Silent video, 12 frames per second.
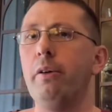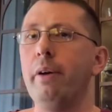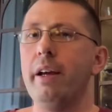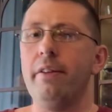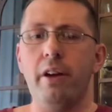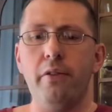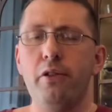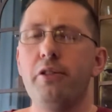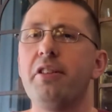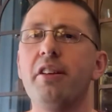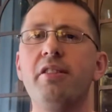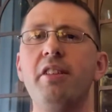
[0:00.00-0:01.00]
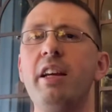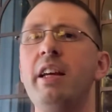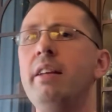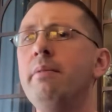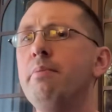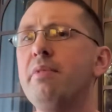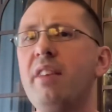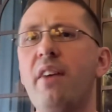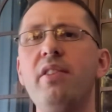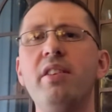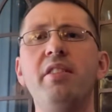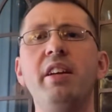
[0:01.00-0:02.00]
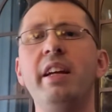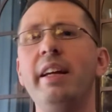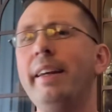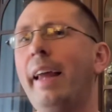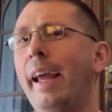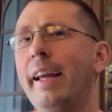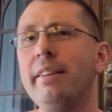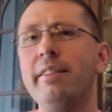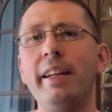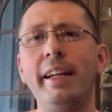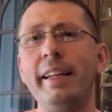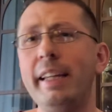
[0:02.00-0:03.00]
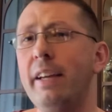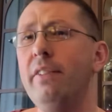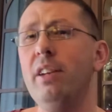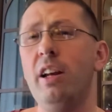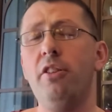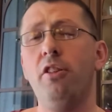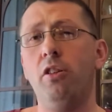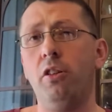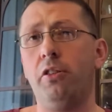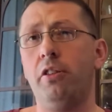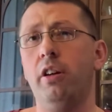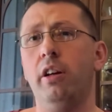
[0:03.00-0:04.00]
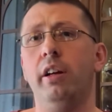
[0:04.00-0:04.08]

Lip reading: if you're 16, 17, 18, even an adult,